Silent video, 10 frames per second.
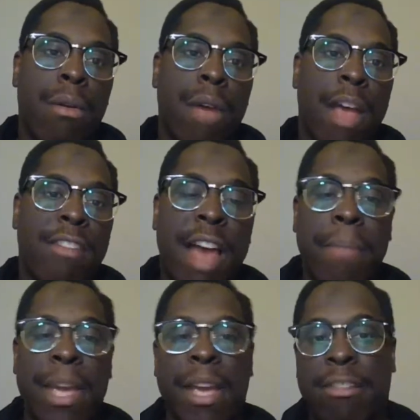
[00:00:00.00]
as not
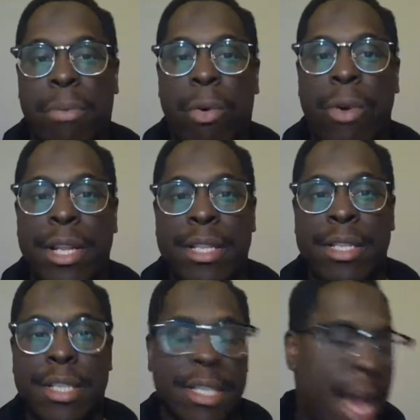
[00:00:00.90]
being as important in this
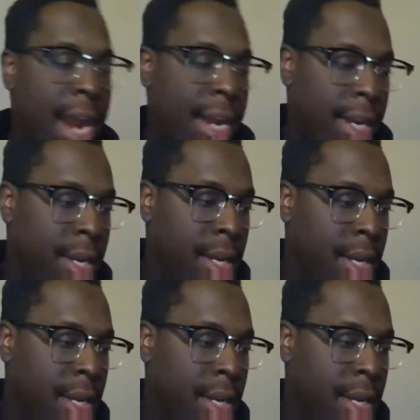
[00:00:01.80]
society?